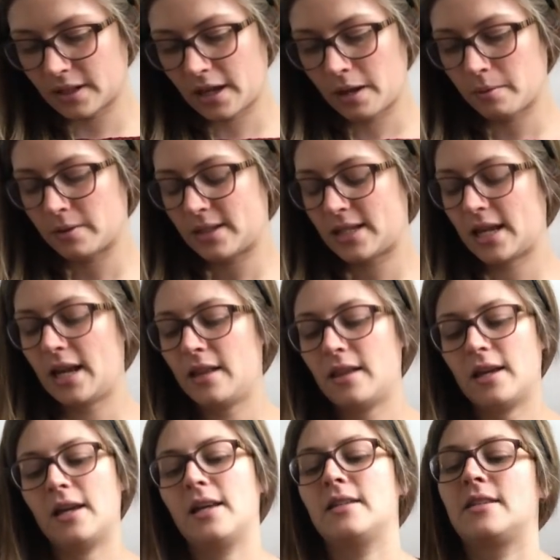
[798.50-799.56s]
I would say
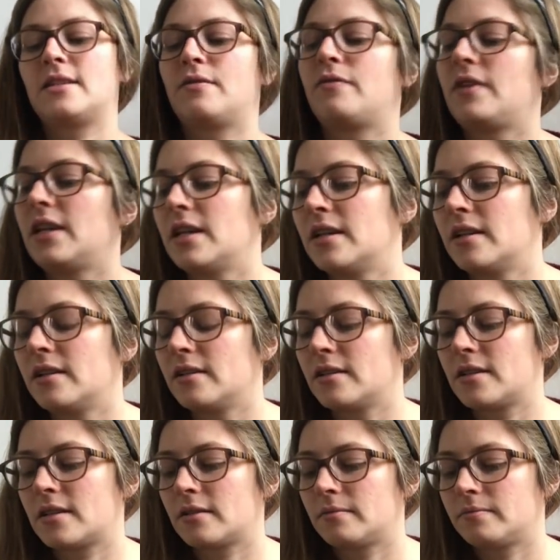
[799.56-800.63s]
that it
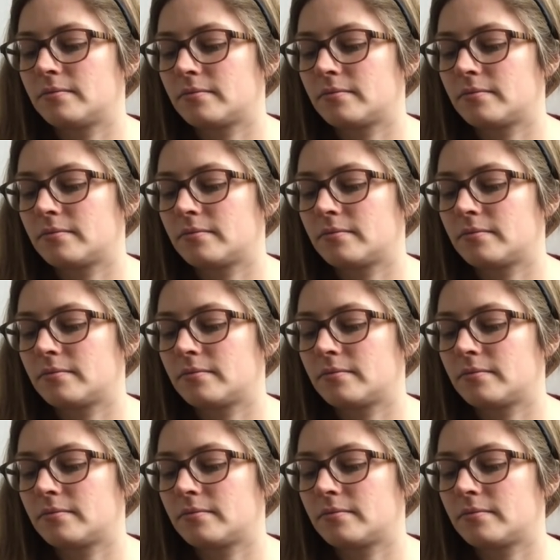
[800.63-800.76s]
feels,